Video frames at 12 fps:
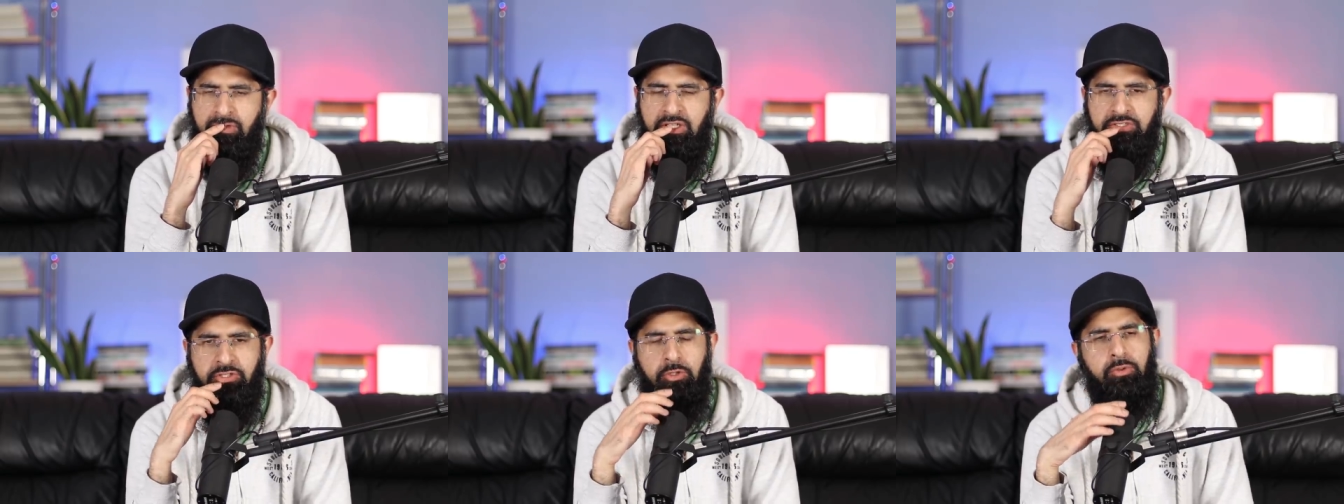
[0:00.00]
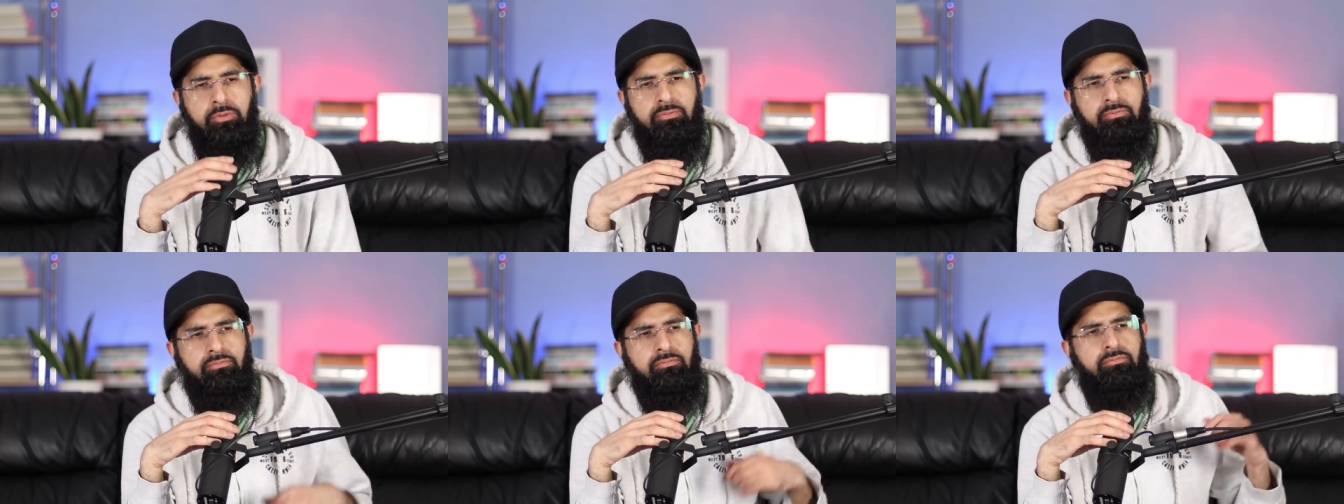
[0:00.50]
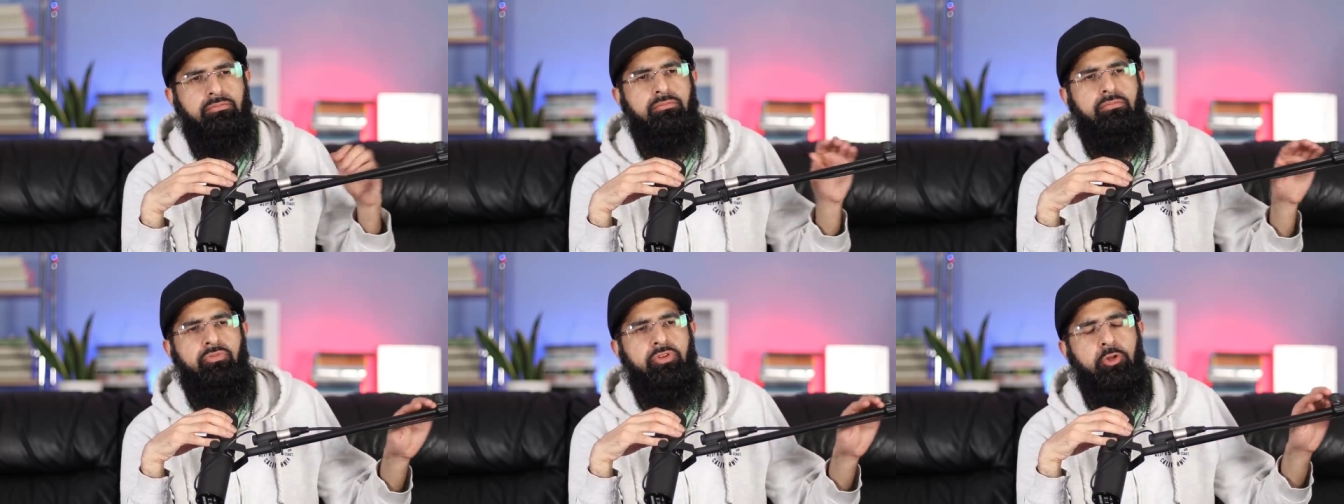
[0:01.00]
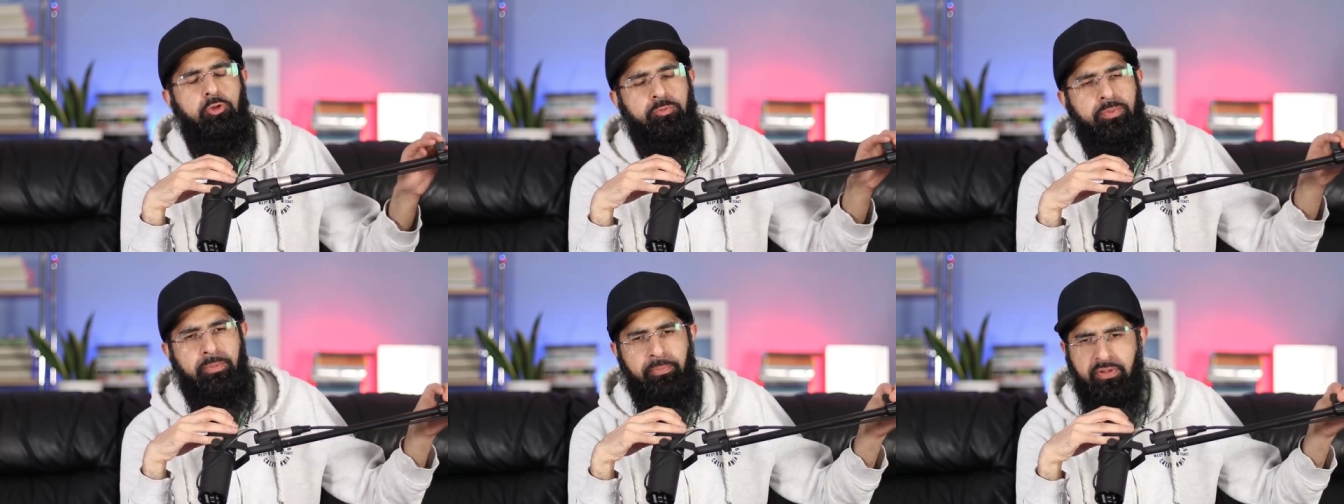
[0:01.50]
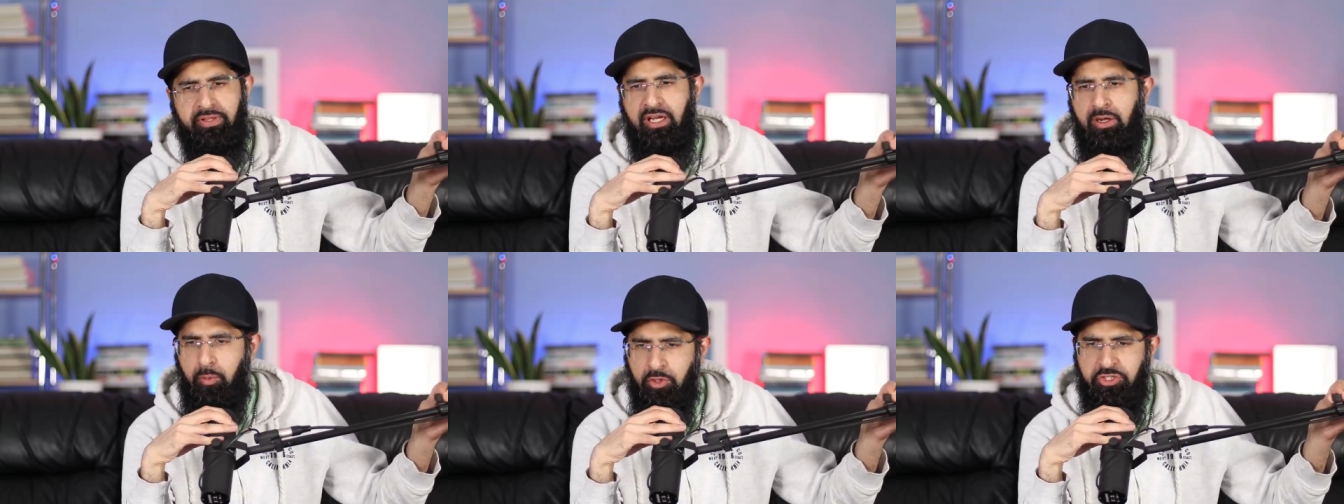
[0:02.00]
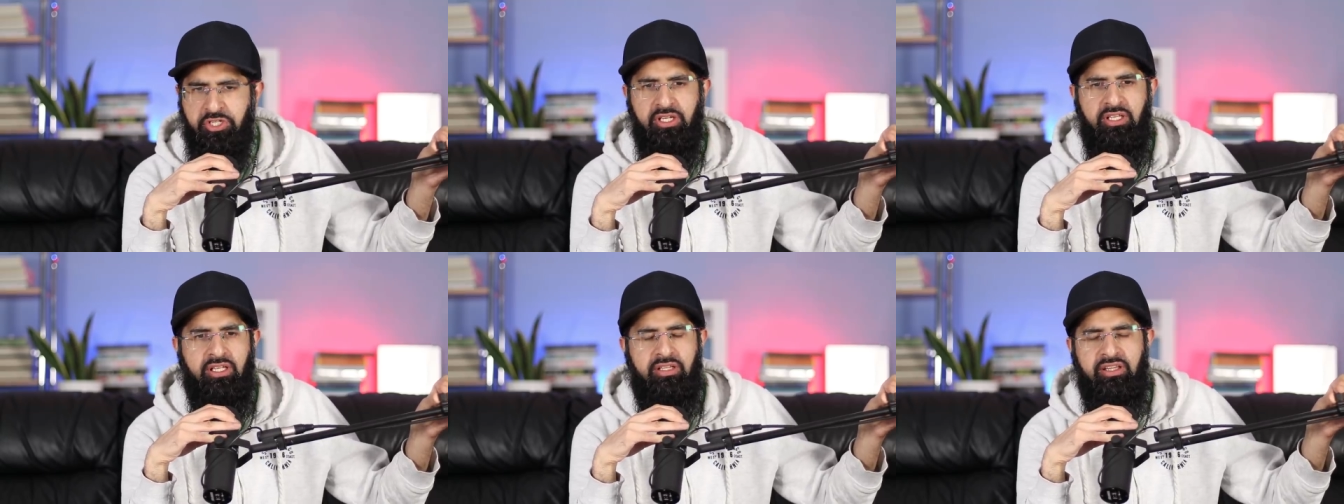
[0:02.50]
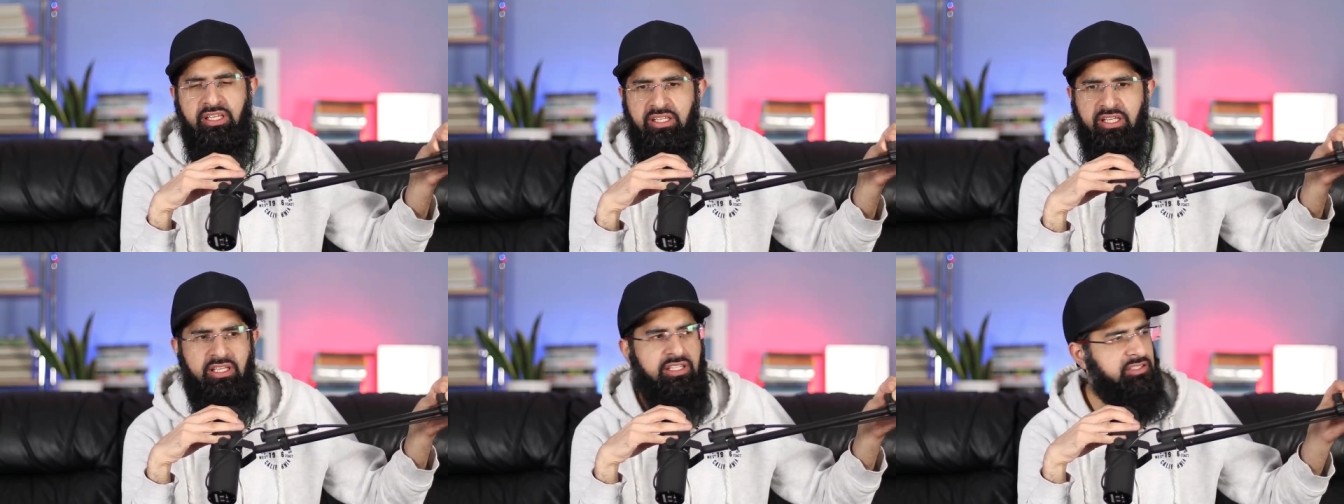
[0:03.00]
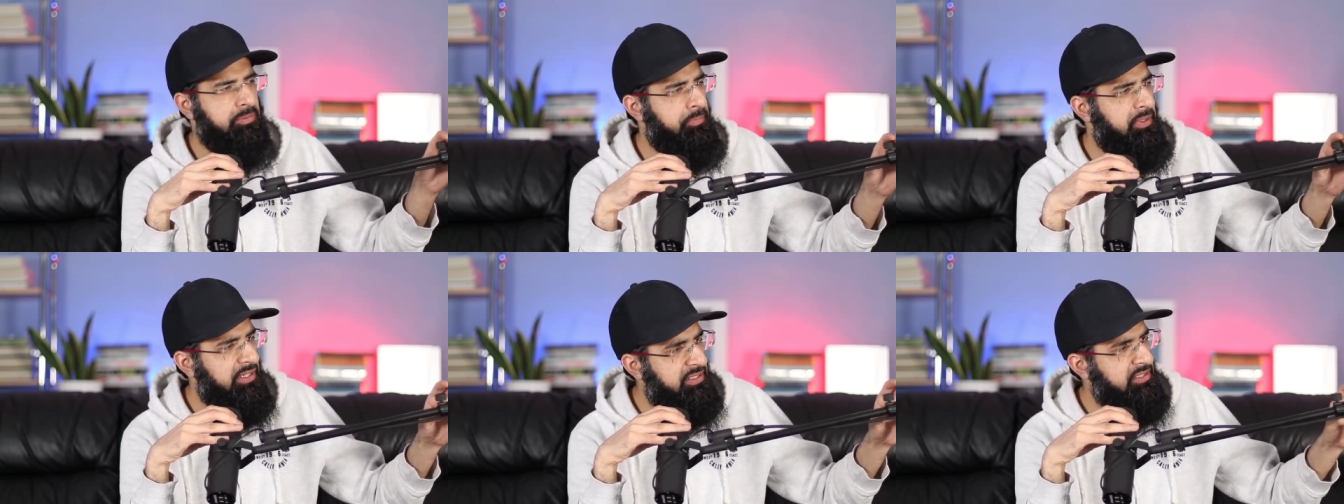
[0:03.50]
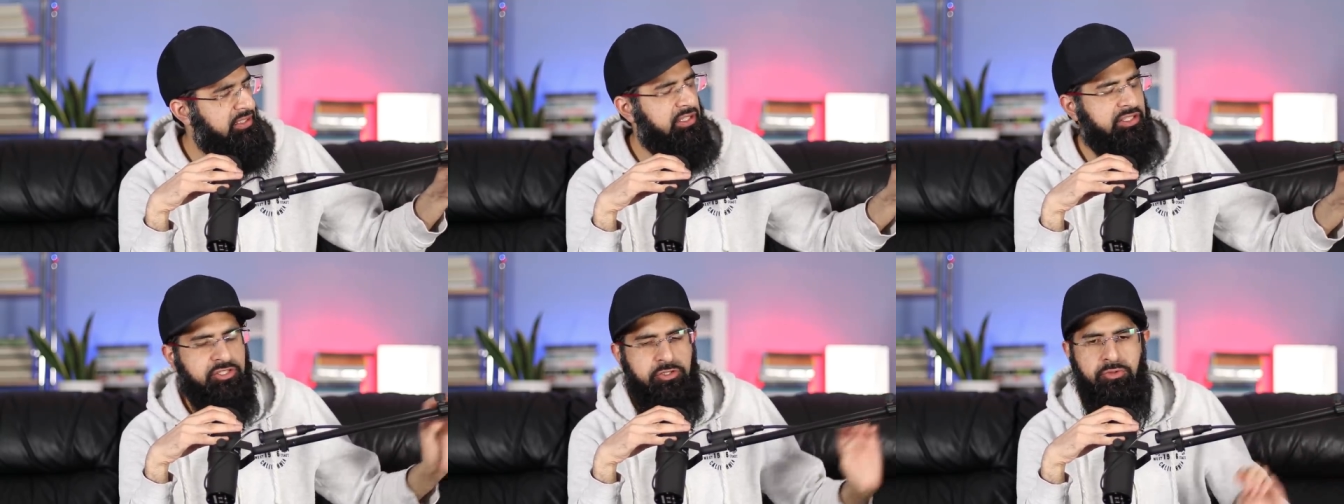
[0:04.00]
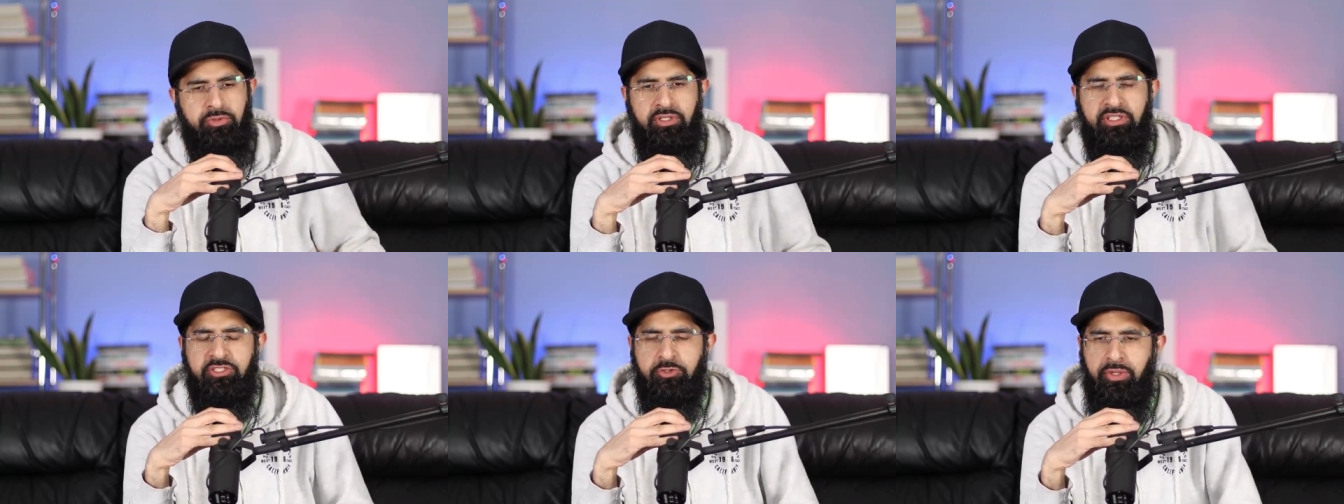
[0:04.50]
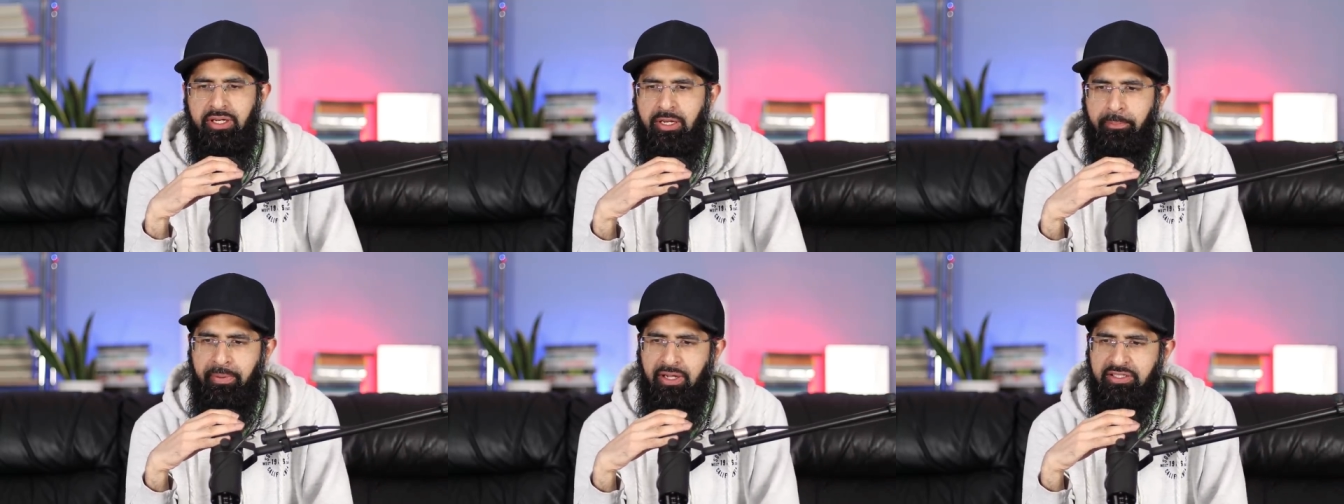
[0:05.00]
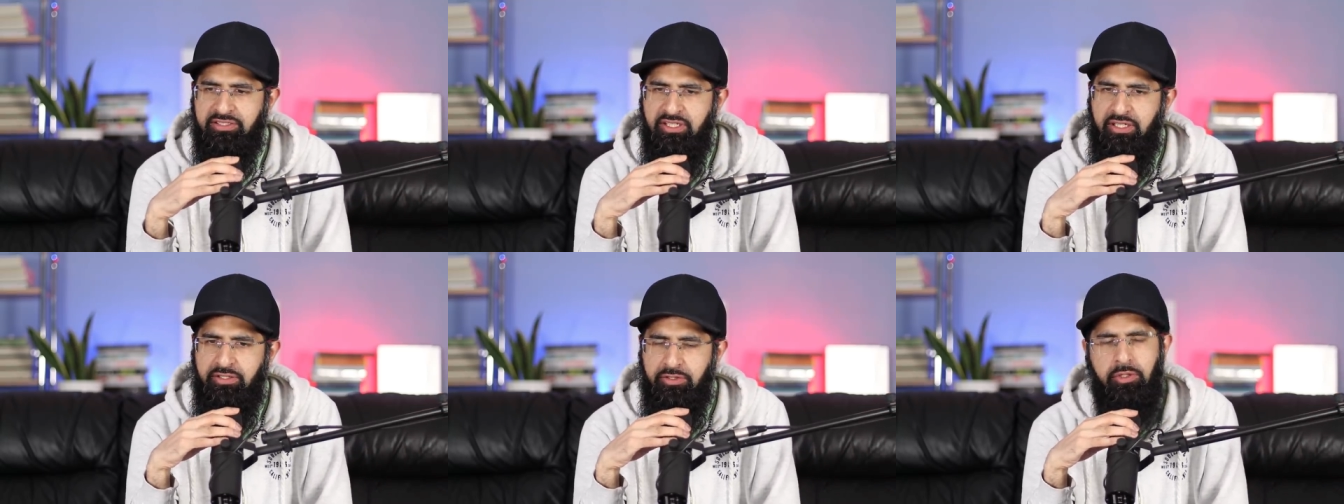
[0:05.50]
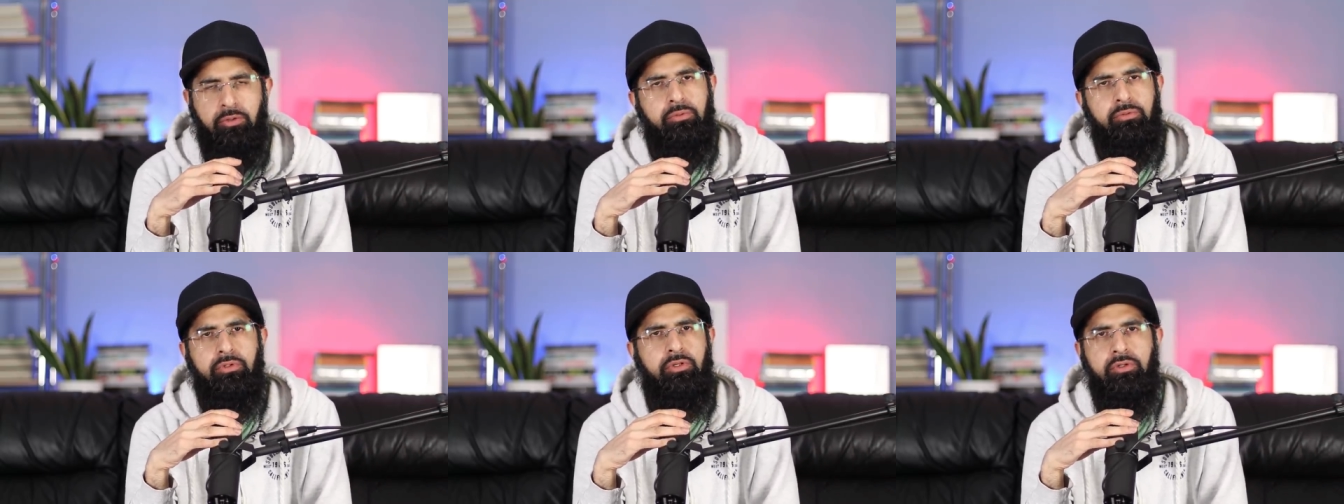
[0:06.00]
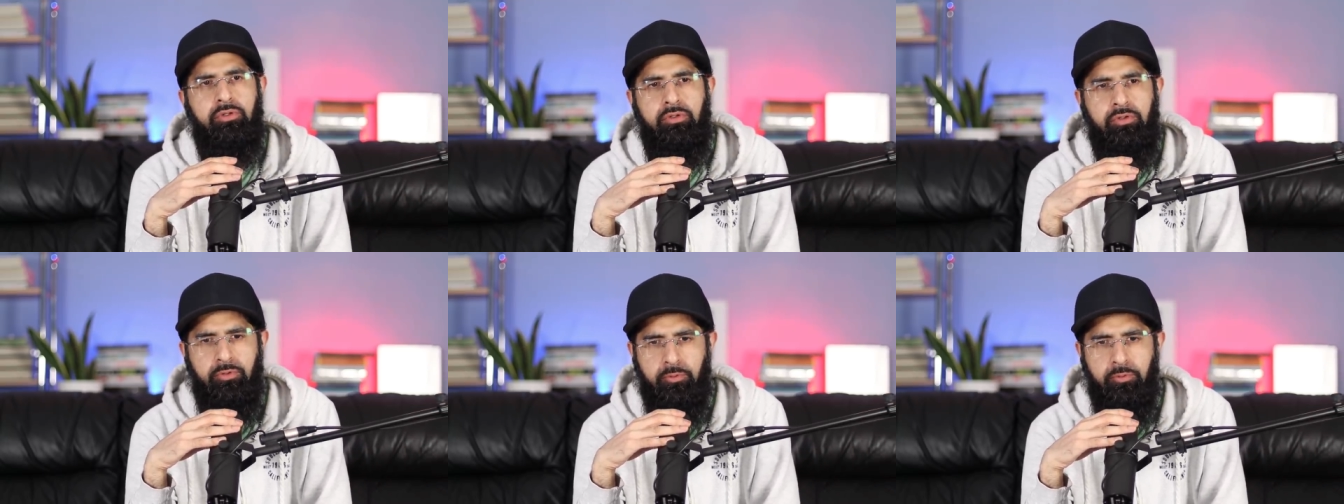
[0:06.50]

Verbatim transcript: So, for those people that are watching and thinking it's a political issue, Israel and Palestine, no, no, no, no.